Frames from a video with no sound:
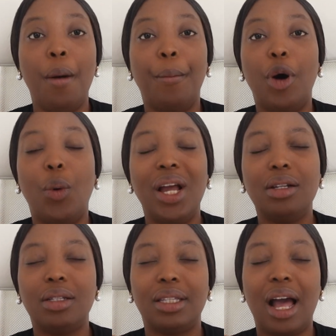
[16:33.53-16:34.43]
But when
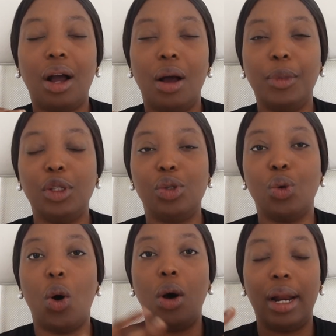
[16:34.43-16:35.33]
you start coming to
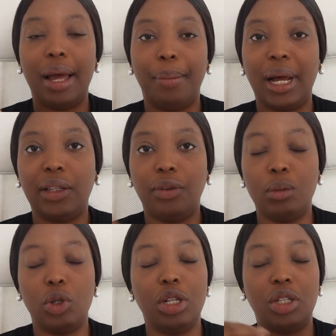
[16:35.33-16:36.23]
online
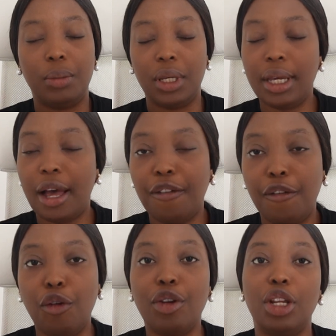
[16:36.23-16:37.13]
platforms, you need to be
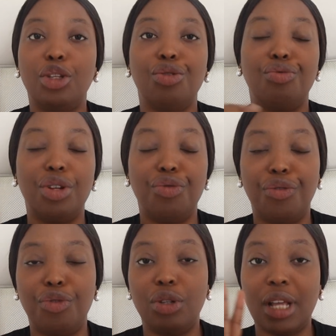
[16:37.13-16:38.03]
careful, you need to read
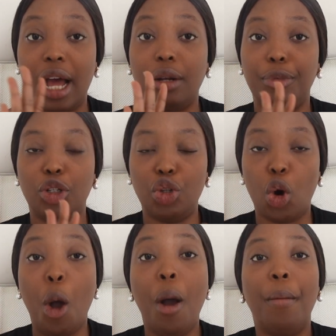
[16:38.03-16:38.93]
reviews and be
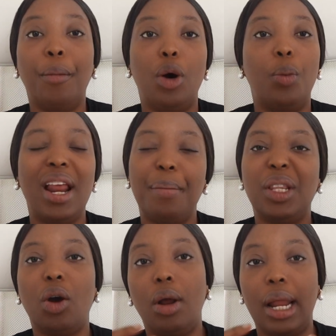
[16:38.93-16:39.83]
sure. But when I
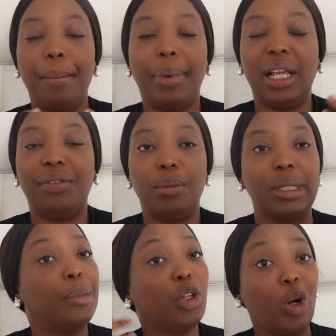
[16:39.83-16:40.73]
mean online platforms,
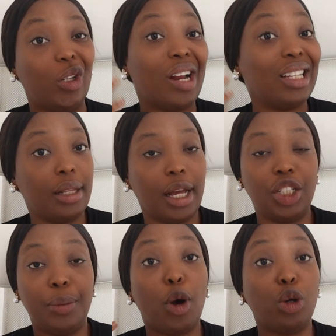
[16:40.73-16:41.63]
I mean authorized
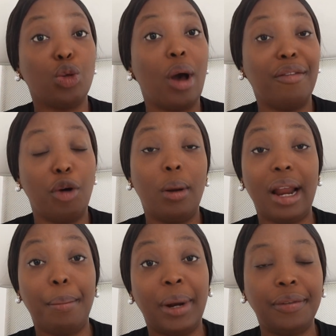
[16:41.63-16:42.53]
dealership also have
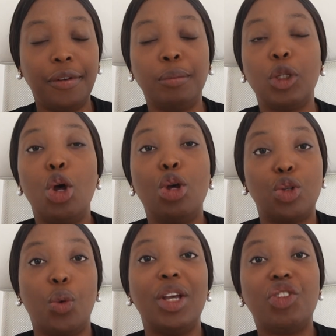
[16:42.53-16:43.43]
online platforms.
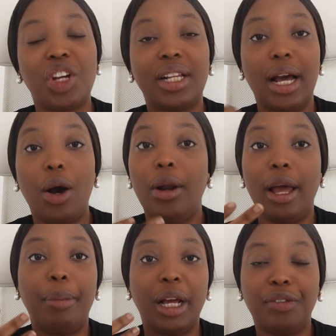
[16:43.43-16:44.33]
So when you check their
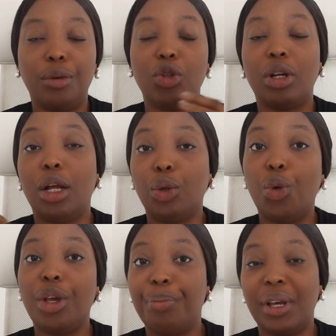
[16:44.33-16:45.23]
online platforms, you can
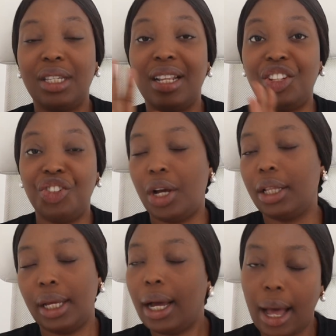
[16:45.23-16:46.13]
go in person and
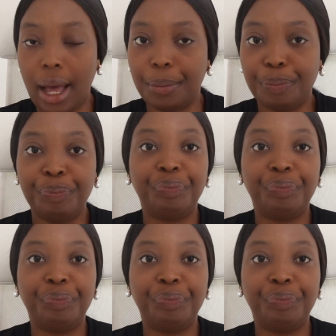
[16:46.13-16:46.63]
check the car.